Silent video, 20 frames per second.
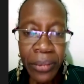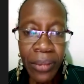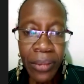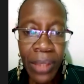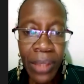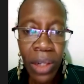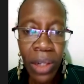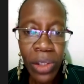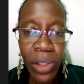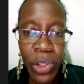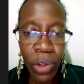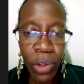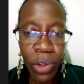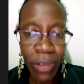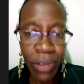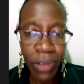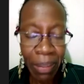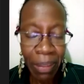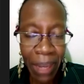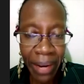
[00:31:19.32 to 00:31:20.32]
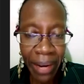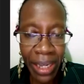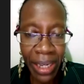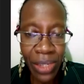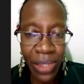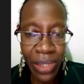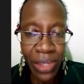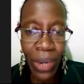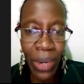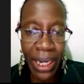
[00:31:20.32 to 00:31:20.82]
also of a parent
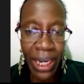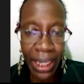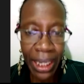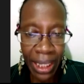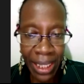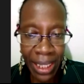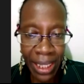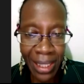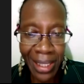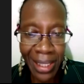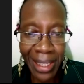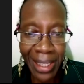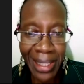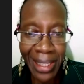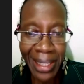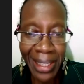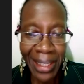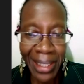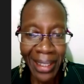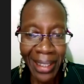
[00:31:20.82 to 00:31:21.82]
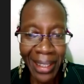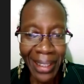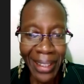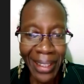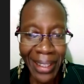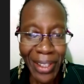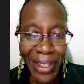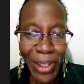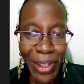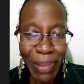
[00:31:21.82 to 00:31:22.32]
who had a candidate.
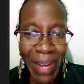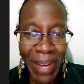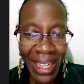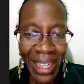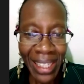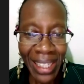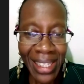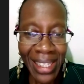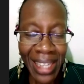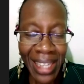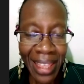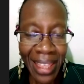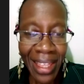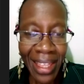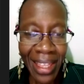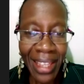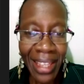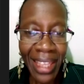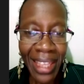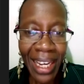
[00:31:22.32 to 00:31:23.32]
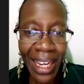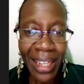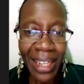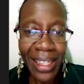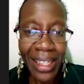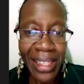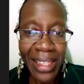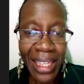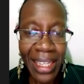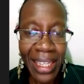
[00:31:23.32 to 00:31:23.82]
Parents, I think
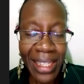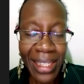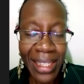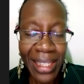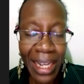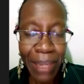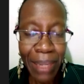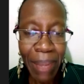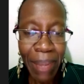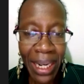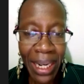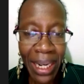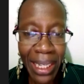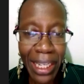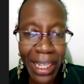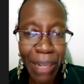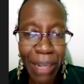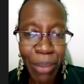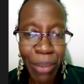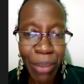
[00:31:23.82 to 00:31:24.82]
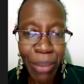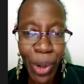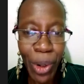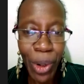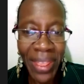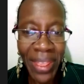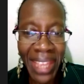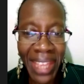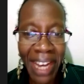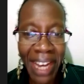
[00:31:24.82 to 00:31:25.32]
they start panicking more
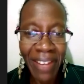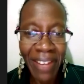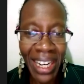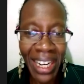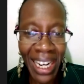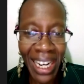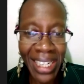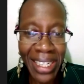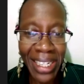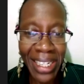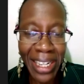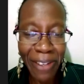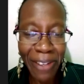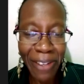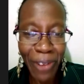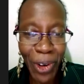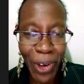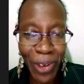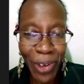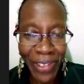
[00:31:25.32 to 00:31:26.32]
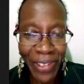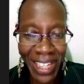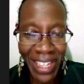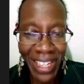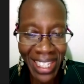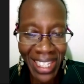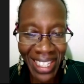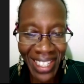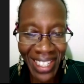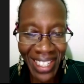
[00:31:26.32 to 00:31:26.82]
when they have a candidate for
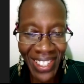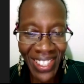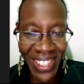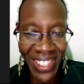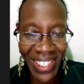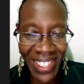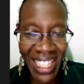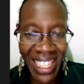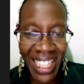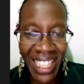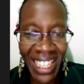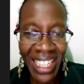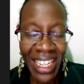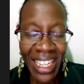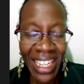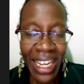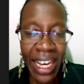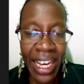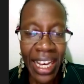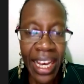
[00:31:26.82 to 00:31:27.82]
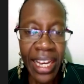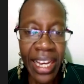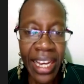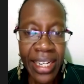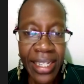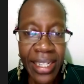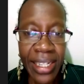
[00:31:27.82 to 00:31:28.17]
obvious reasons. And